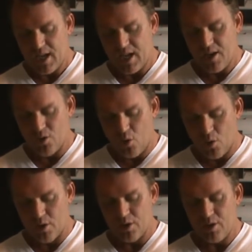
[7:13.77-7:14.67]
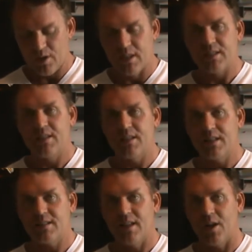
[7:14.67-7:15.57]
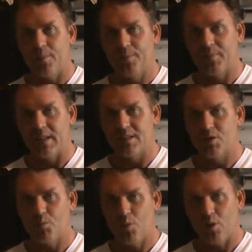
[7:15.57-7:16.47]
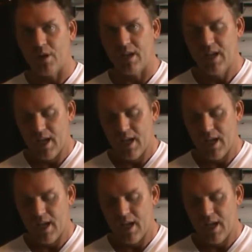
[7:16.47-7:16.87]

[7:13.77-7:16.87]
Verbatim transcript: in order, listen to this now, this is important,